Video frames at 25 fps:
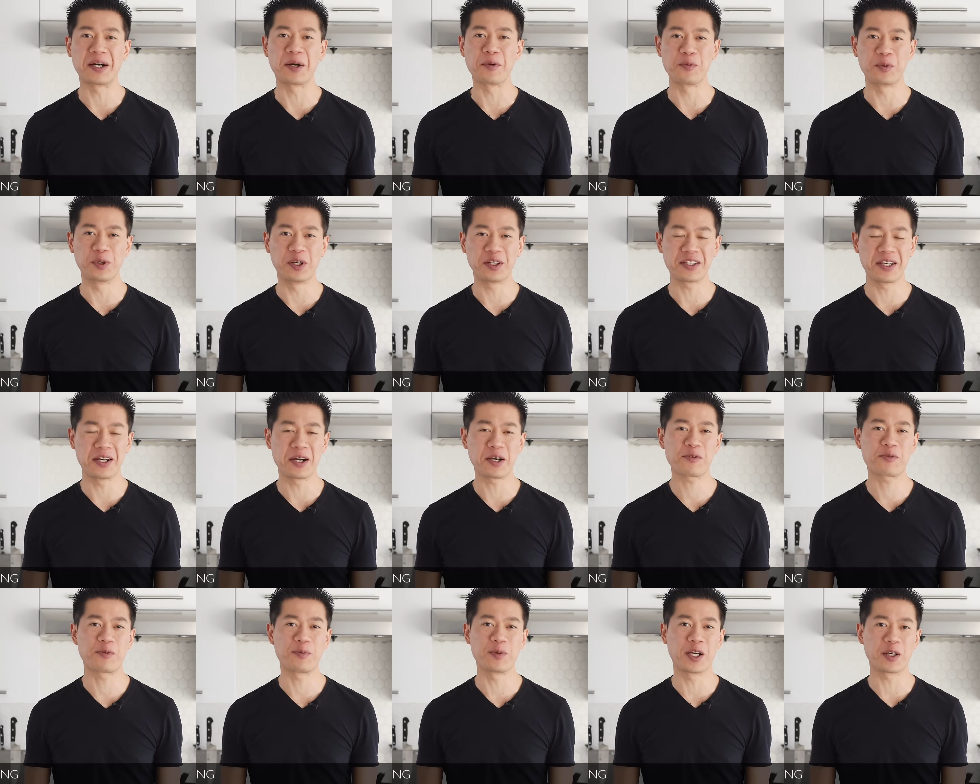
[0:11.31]
I'm
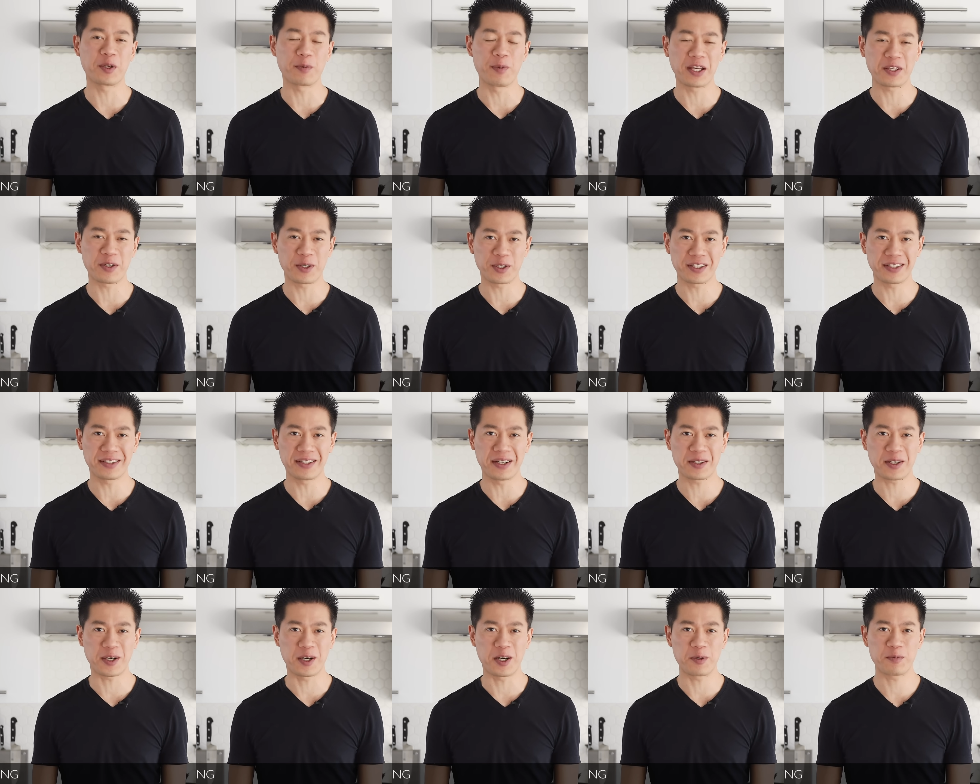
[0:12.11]
Yeung from
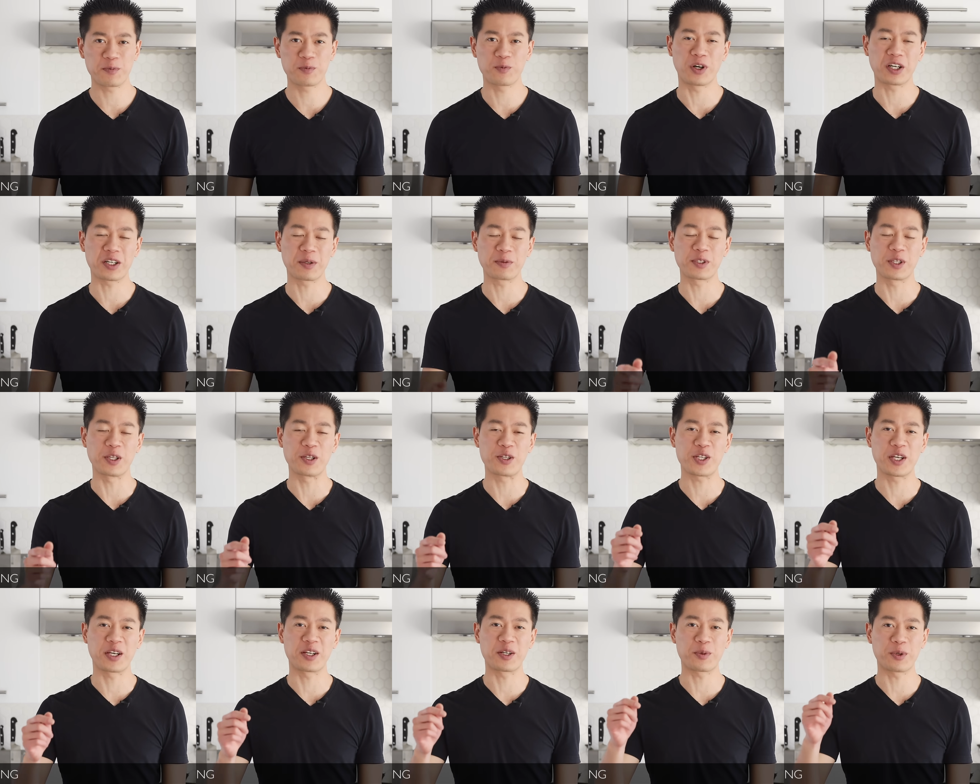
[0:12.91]
YoungMenCooking.com. Welcome to the
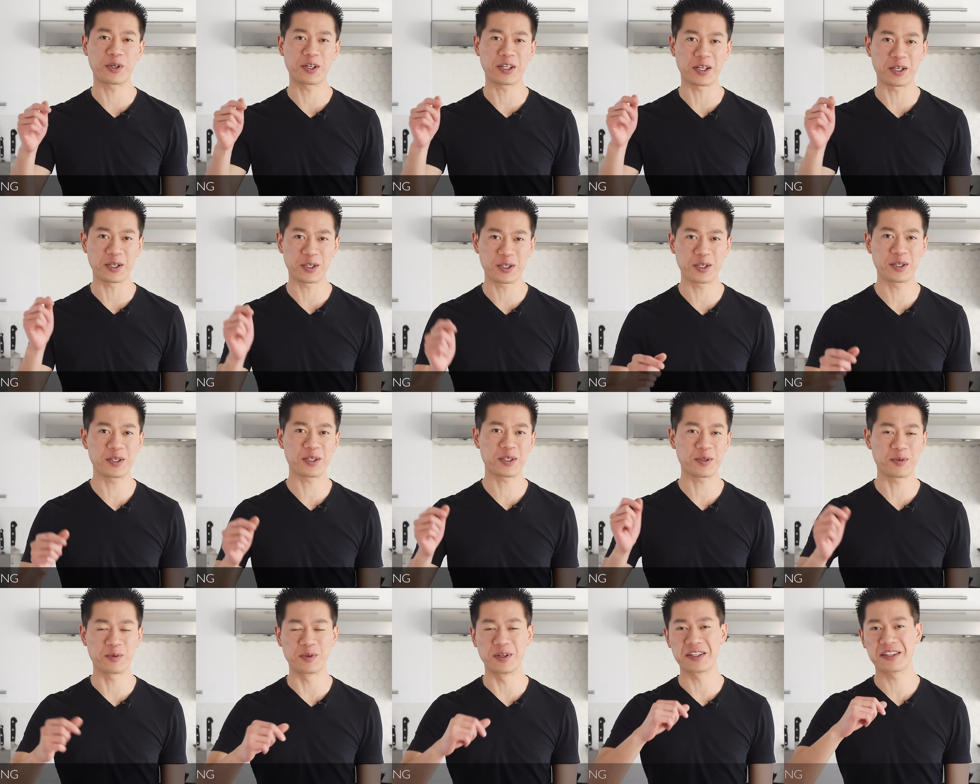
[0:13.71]
channel where you can
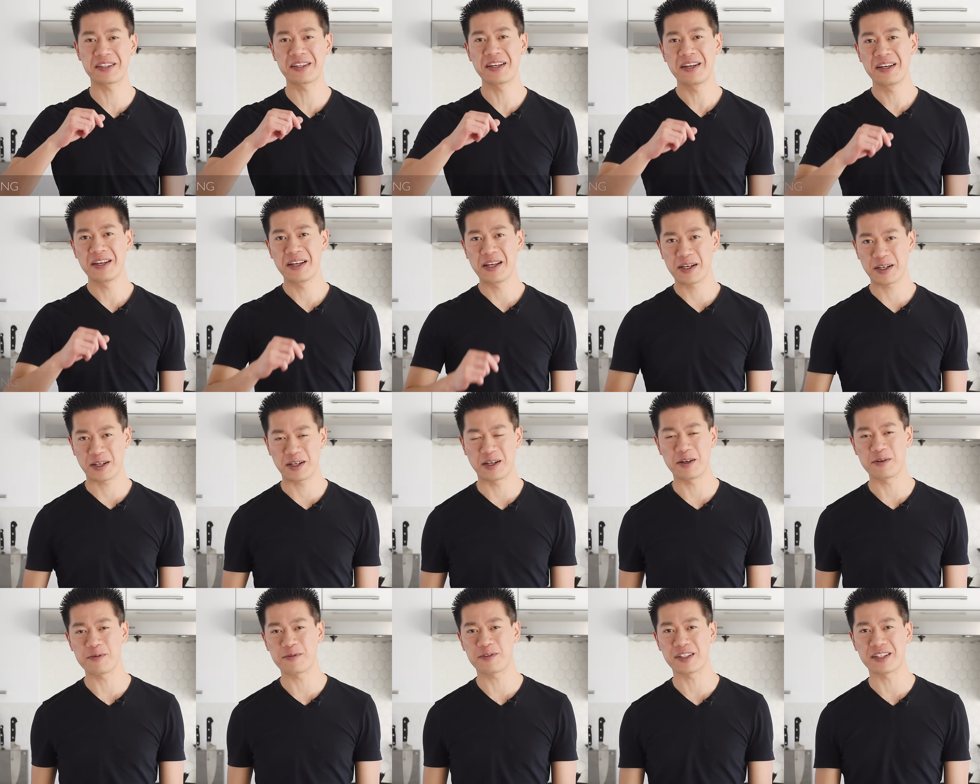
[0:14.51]
cook with
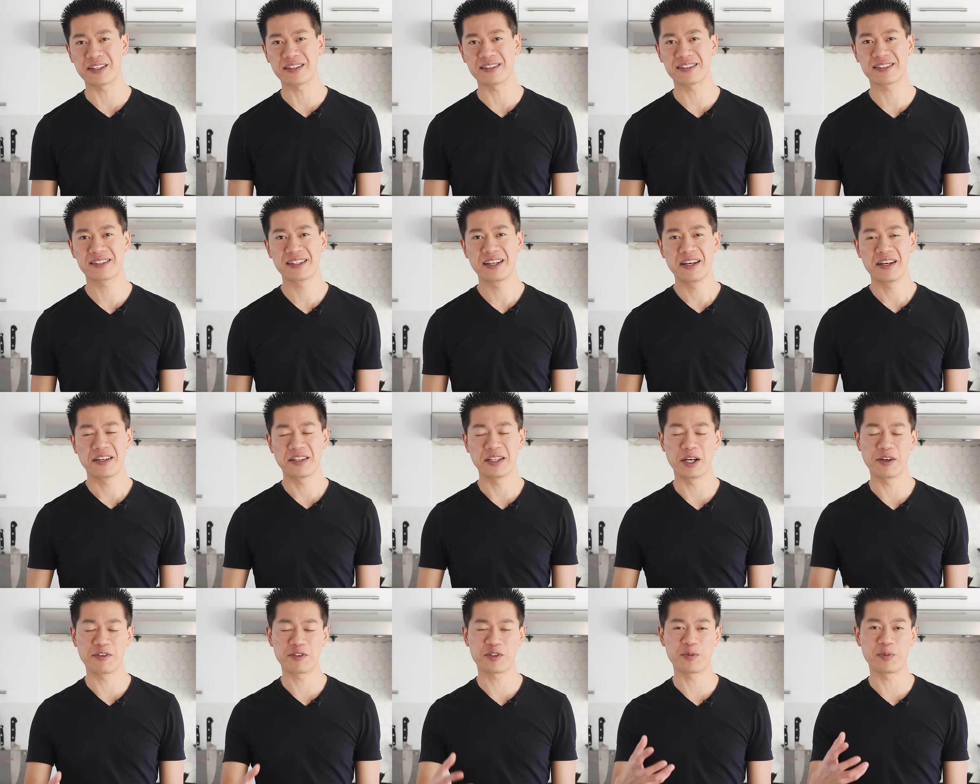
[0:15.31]
confidence.
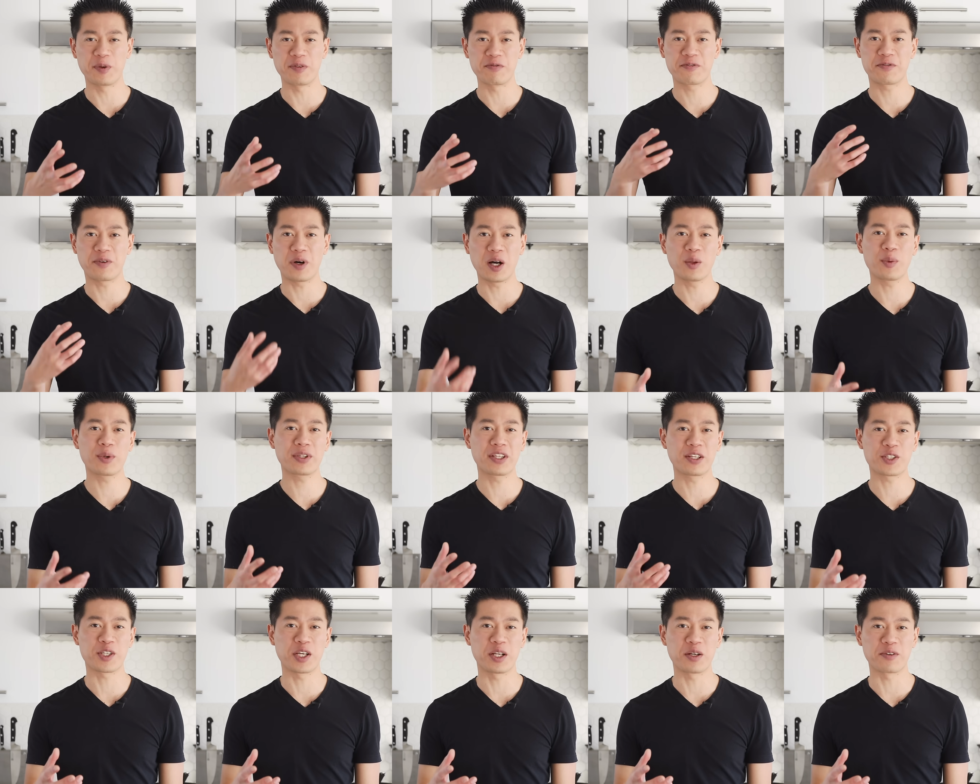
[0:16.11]
Now, if you've been following
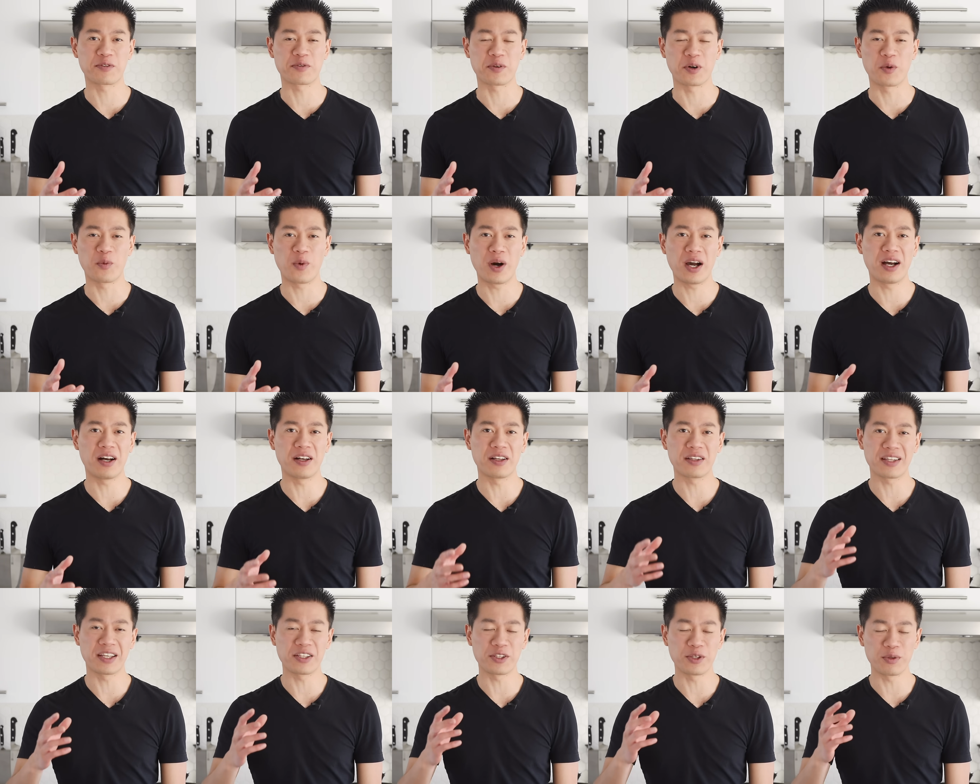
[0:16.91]
the channel for a
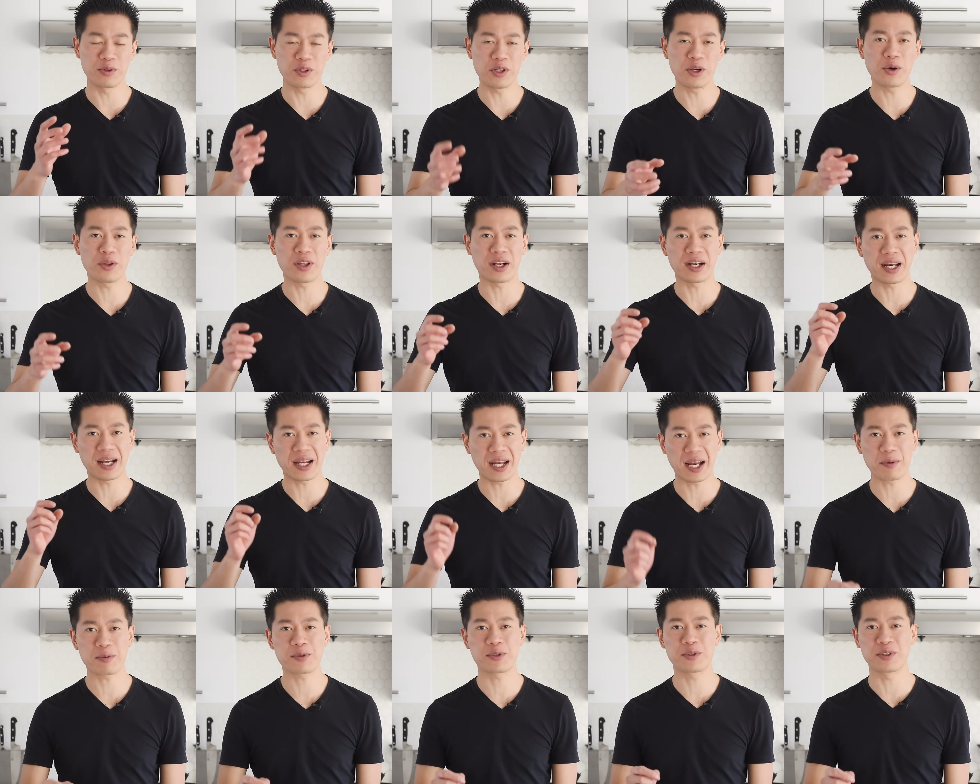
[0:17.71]
while, then you know that I
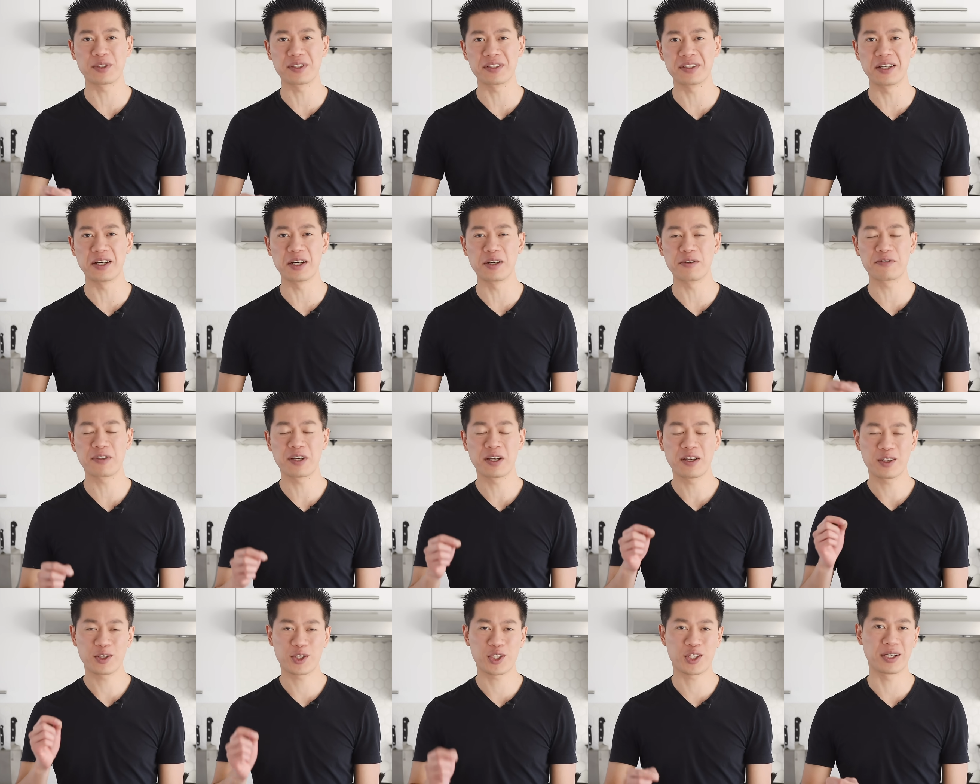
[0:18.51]
absolutely love
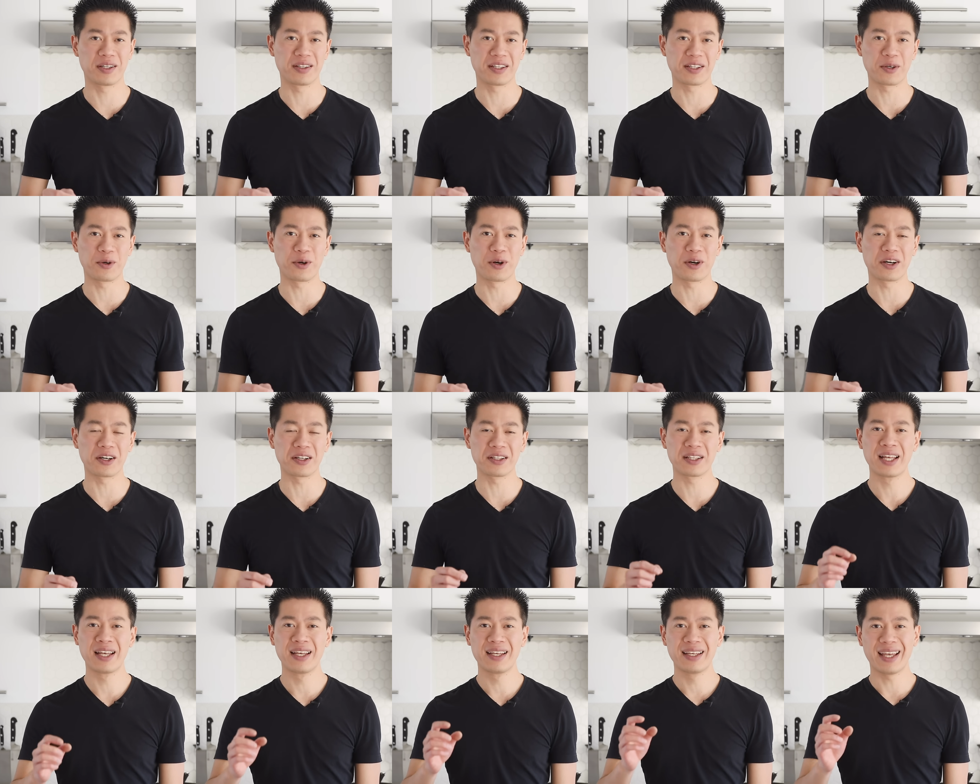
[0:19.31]
chili
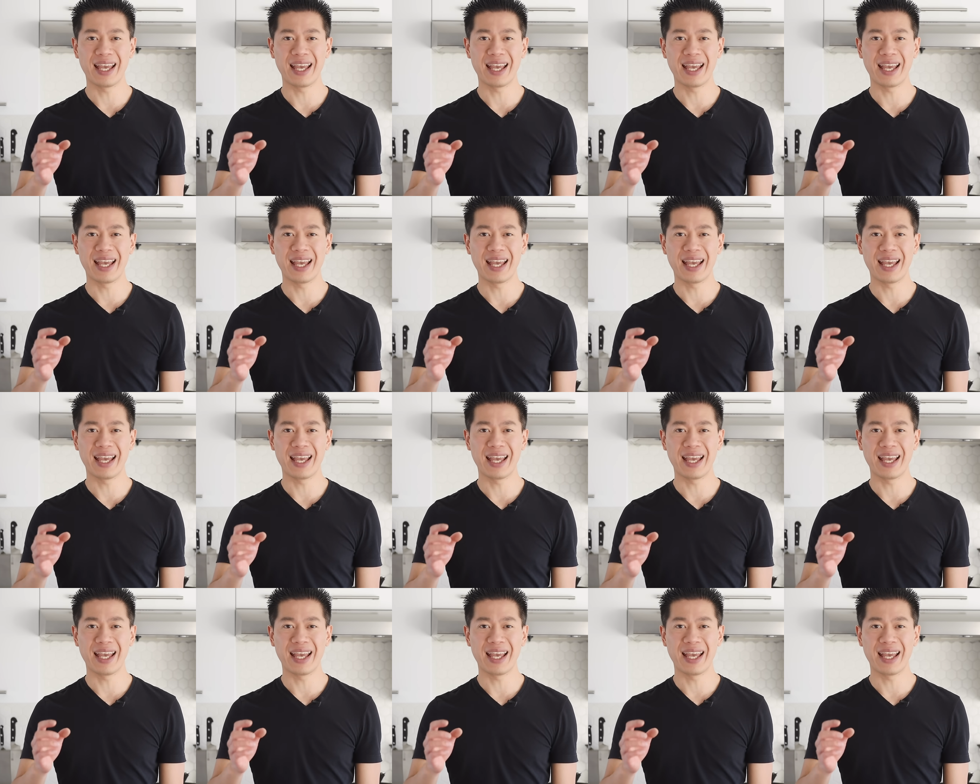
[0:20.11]
oil.